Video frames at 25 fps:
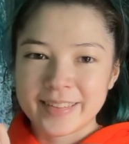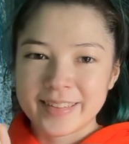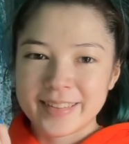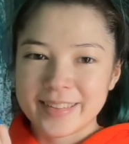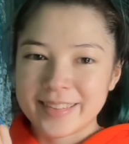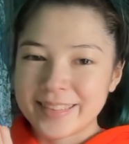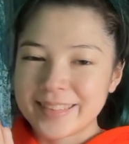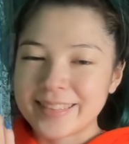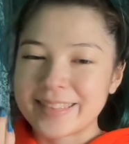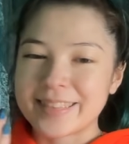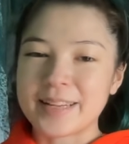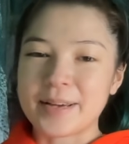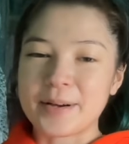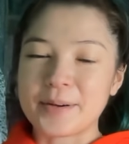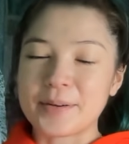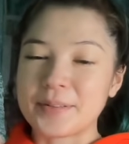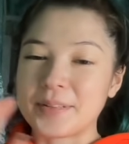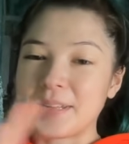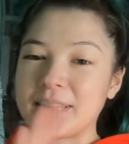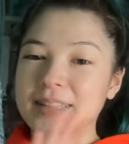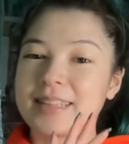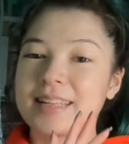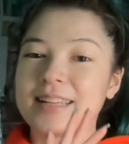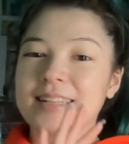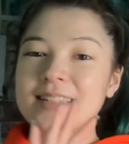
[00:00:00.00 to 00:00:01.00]
So
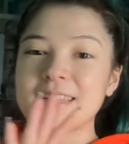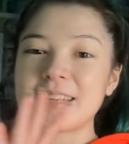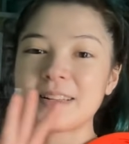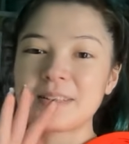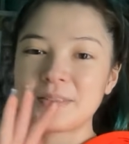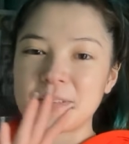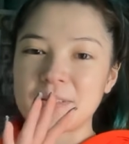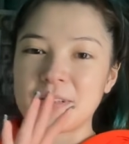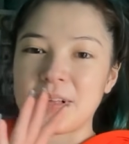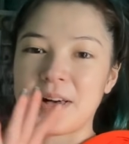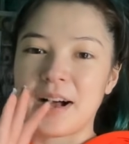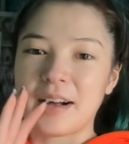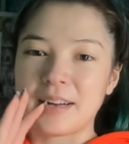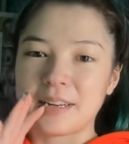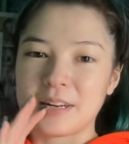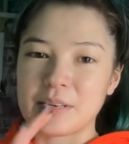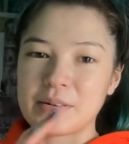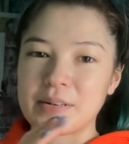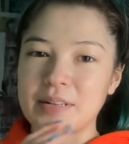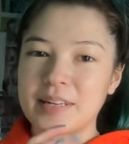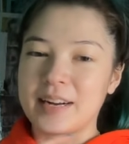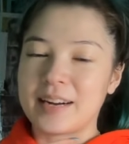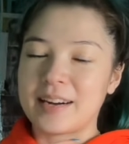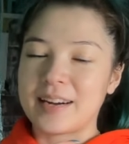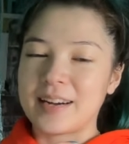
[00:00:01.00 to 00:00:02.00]
like there's a lot
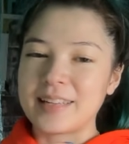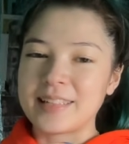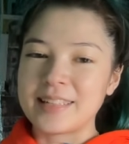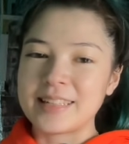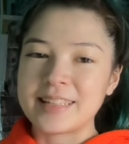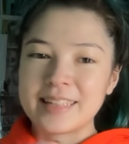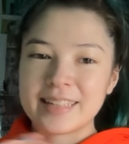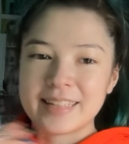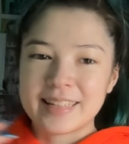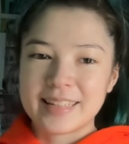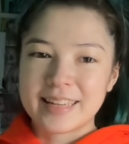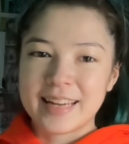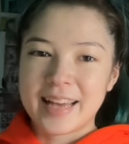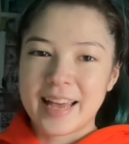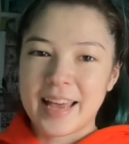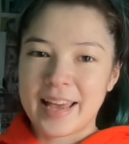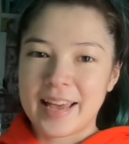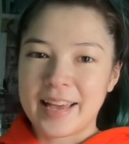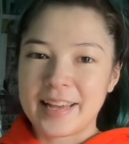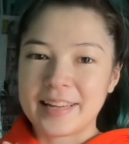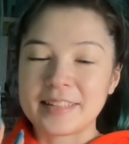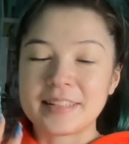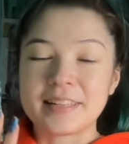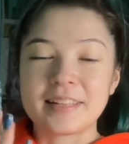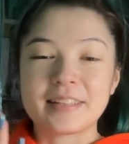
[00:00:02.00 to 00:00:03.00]
going on.
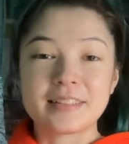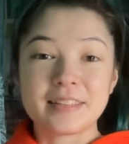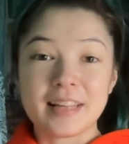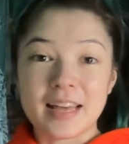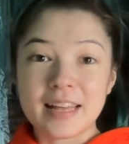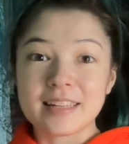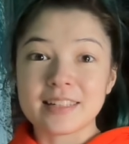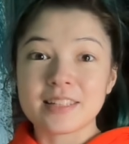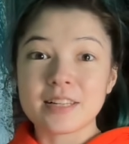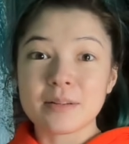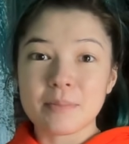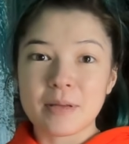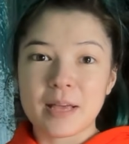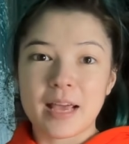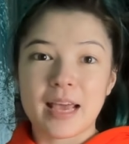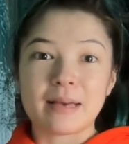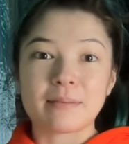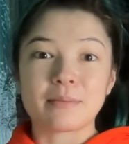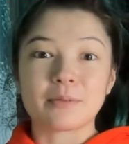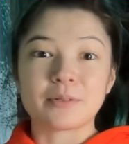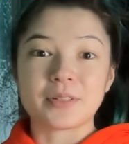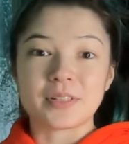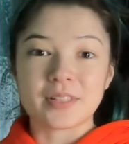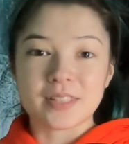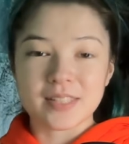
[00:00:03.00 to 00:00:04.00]
And then to be
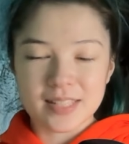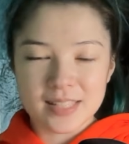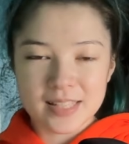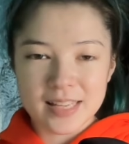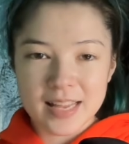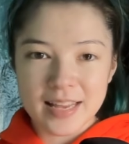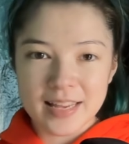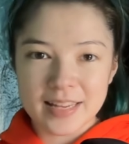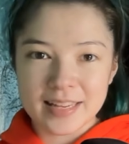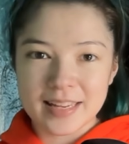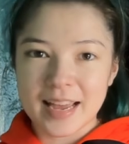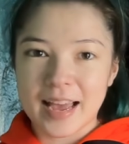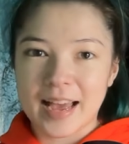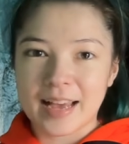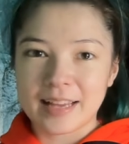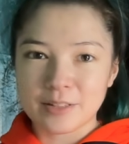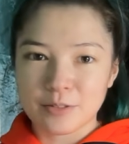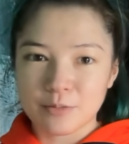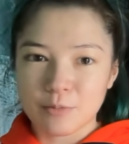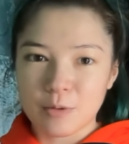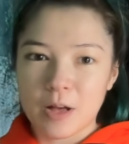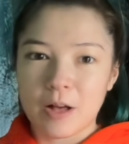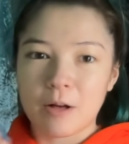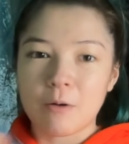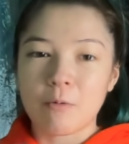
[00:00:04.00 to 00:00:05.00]
able to sing as
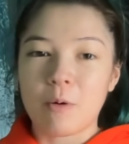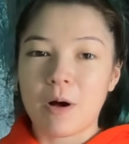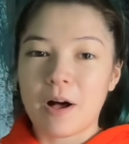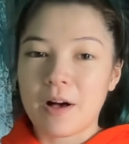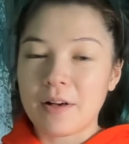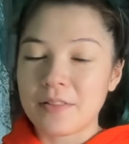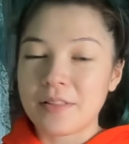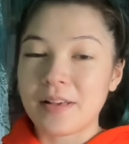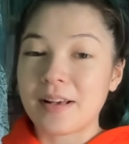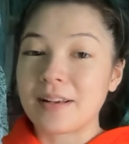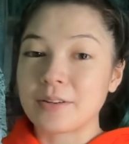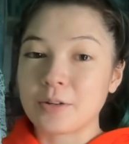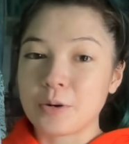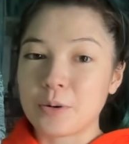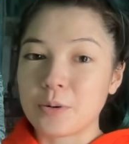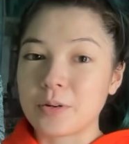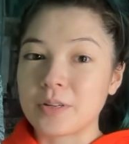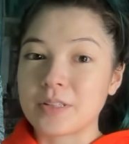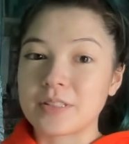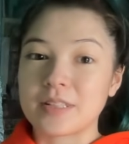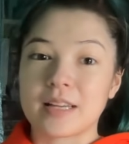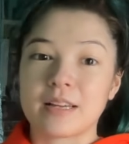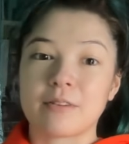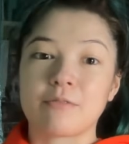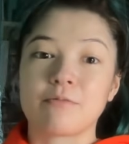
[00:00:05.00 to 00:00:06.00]
well while that core
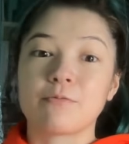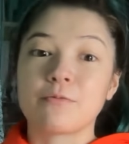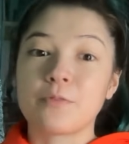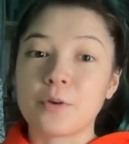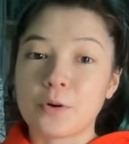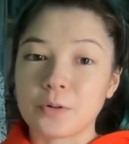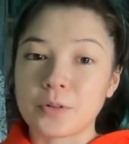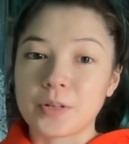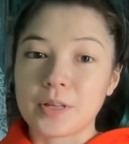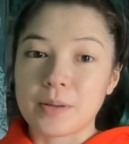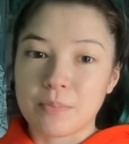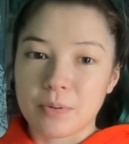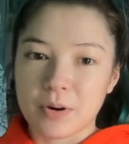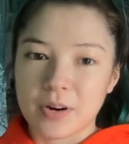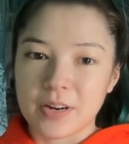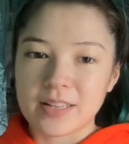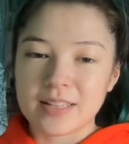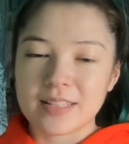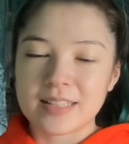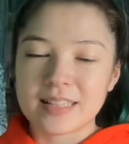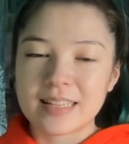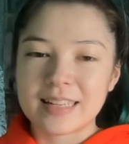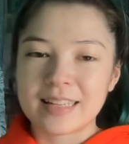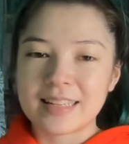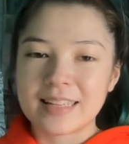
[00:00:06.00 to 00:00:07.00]
is like fully
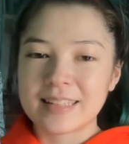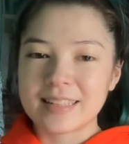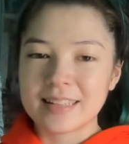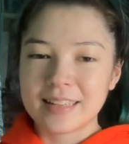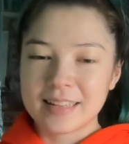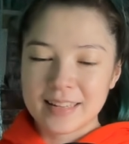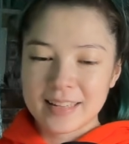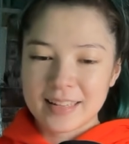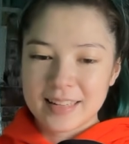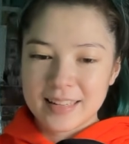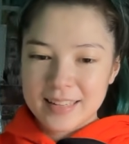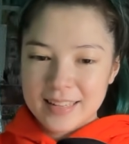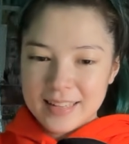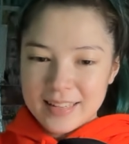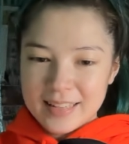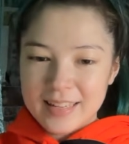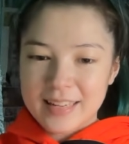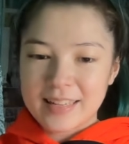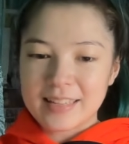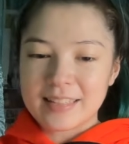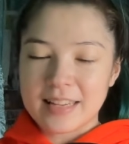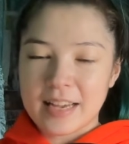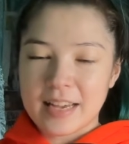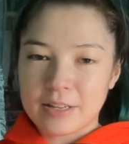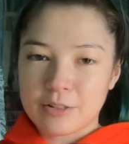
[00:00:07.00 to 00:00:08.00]
bracing
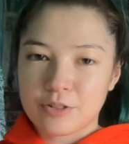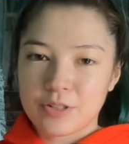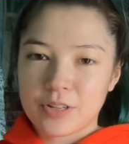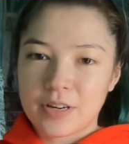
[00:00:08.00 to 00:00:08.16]
is extra